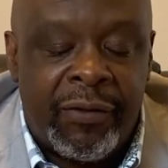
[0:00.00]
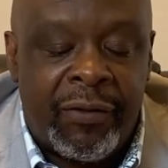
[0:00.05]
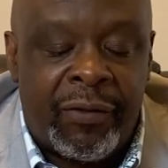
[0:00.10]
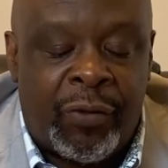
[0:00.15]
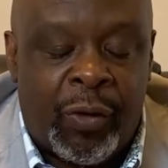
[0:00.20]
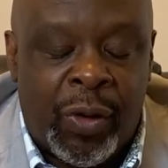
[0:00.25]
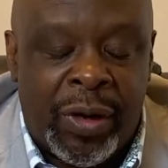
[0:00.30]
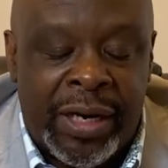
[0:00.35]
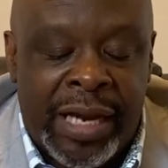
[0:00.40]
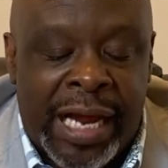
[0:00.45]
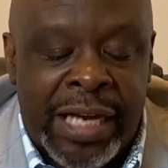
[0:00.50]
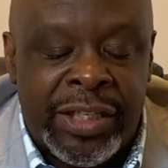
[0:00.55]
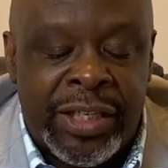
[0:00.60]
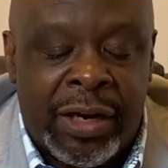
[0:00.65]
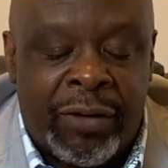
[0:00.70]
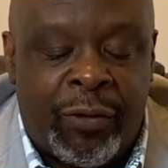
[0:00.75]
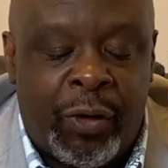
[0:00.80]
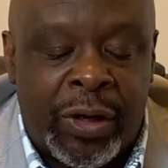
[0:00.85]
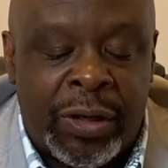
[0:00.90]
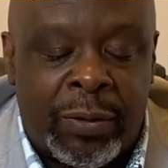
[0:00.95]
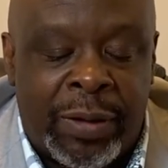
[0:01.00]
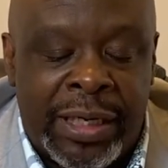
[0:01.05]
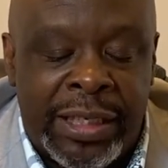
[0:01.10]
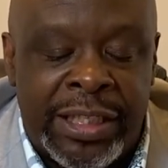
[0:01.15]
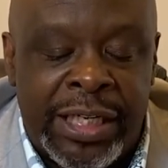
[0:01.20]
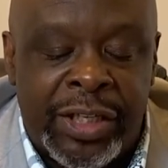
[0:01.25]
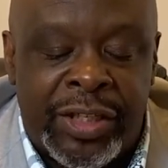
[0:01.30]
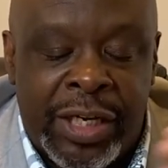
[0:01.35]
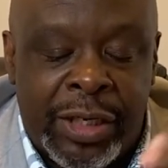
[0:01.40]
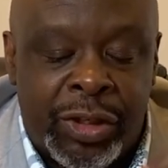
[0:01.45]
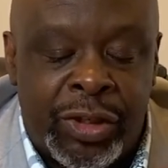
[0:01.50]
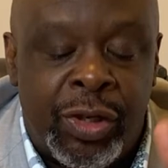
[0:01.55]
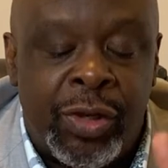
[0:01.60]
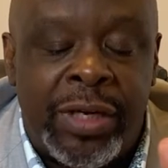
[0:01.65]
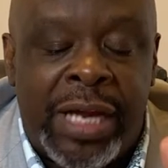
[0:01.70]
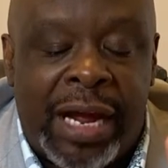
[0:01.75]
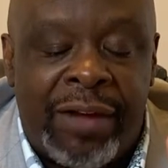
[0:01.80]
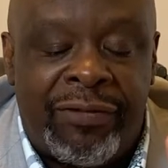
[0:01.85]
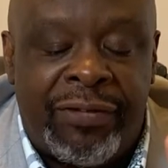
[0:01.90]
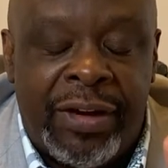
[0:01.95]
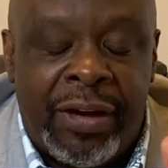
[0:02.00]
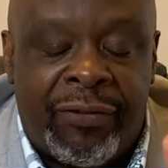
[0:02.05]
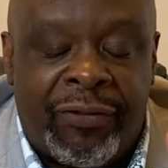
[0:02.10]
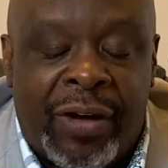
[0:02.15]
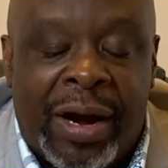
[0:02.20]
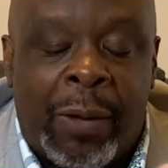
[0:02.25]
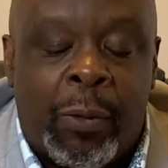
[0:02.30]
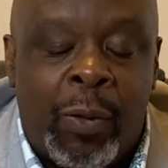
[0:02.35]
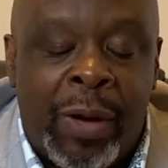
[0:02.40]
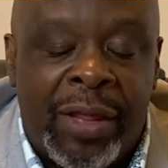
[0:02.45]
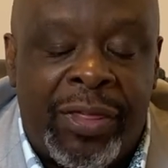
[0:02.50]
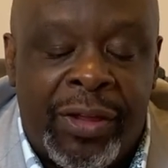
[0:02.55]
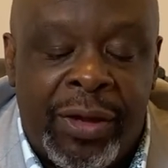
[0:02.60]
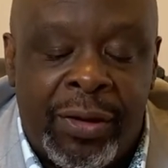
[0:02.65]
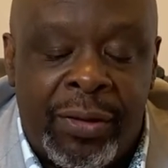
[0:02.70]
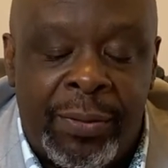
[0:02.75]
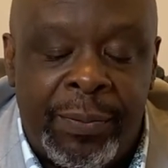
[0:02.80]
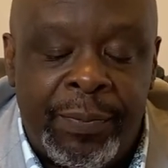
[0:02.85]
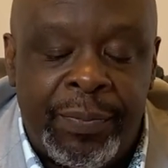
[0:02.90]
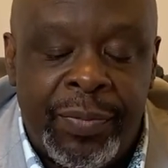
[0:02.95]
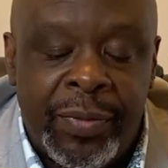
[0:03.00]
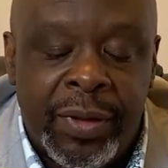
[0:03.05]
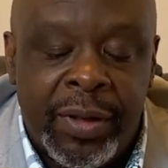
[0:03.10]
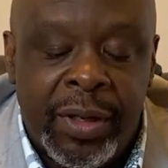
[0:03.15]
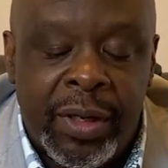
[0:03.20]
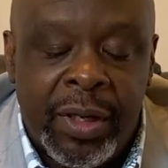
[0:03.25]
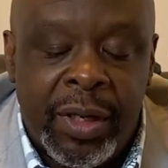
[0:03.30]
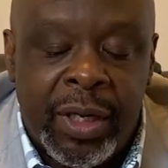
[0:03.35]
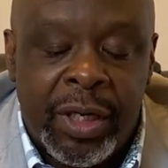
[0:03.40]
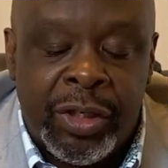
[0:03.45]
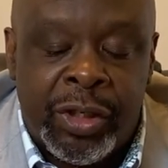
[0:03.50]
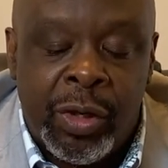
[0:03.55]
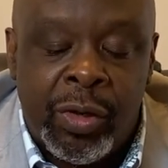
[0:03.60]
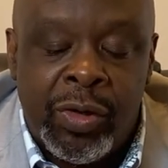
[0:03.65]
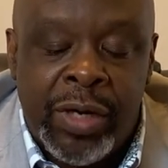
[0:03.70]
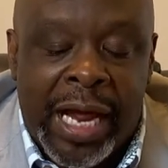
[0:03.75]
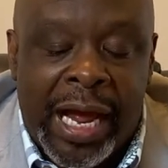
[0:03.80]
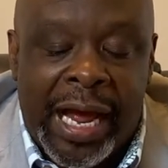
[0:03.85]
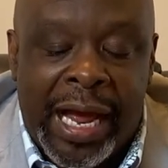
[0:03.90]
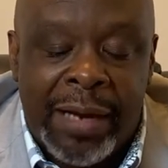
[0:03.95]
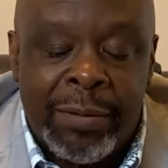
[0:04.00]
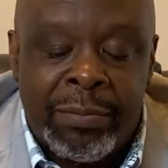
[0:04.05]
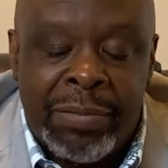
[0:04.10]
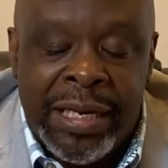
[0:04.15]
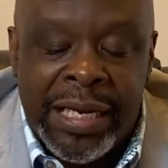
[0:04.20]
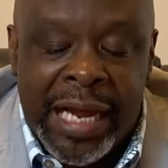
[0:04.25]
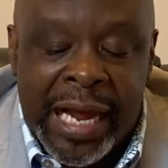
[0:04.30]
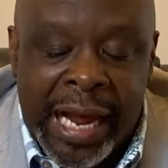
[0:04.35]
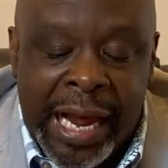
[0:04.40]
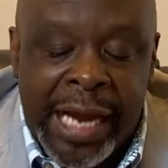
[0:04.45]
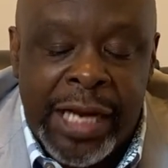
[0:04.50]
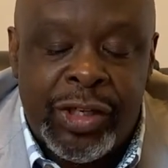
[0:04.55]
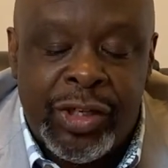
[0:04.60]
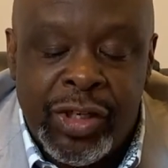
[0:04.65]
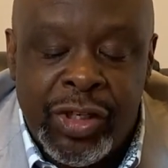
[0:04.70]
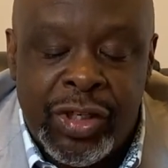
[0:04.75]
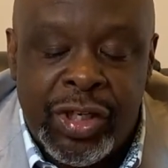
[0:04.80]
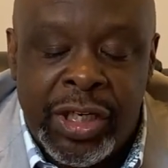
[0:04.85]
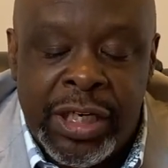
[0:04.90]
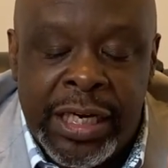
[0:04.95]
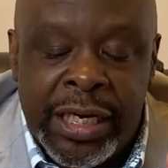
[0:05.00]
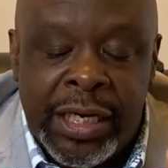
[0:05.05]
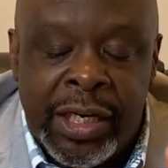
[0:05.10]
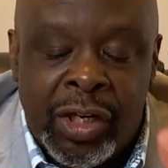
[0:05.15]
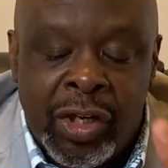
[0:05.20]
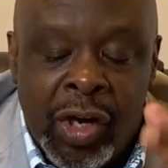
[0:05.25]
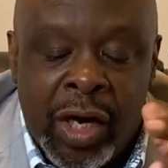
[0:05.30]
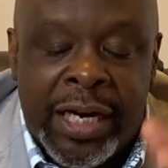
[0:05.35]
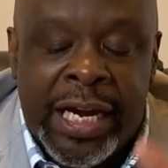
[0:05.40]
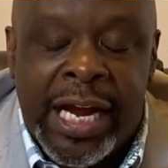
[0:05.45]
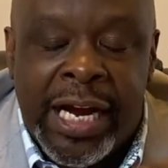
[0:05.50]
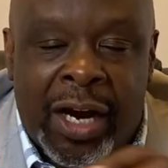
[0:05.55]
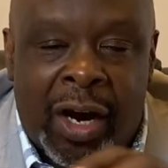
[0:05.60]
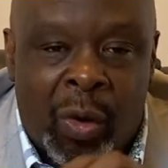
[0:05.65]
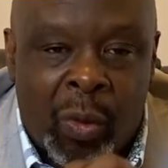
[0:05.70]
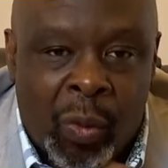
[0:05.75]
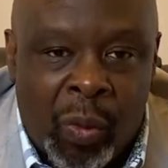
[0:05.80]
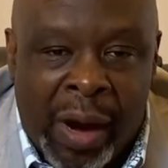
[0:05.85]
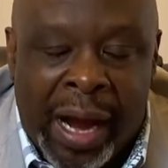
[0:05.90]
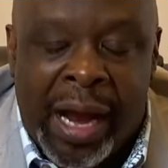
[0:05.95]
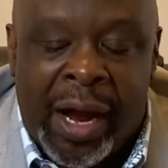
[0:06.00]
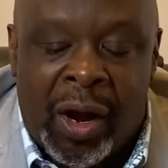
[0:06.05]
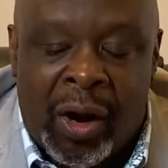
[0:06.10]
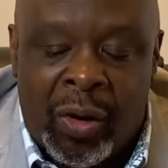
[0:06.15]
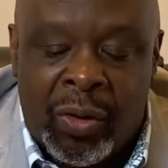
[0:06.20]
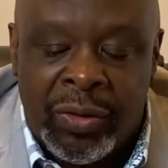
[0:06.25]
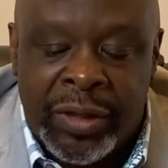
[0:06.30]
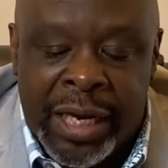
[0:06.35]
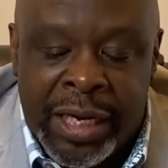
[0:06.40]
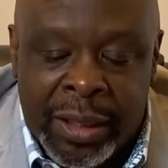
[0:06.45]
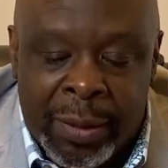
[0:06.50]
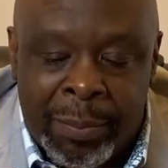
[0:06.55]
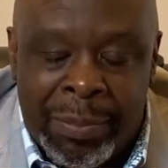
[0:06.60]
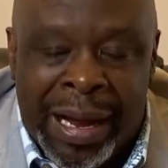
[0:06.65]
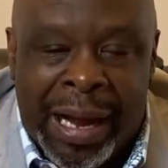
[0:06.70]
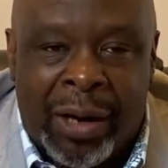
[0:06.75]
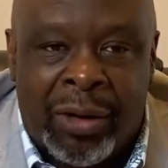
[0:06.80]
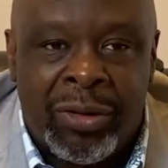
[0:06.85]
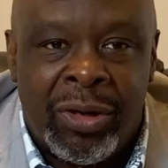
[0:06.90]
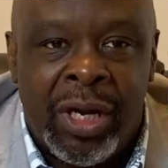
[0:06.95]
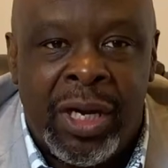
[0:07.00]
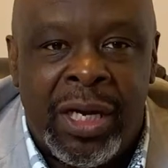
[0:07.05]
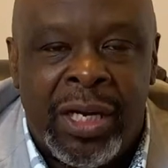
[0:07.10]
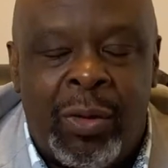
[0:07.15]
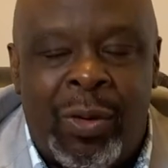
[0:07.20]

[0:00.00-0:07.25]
For, Isaiah 41 and 10 says, do not fear, for I'm with you do not be anxiously looking around and about.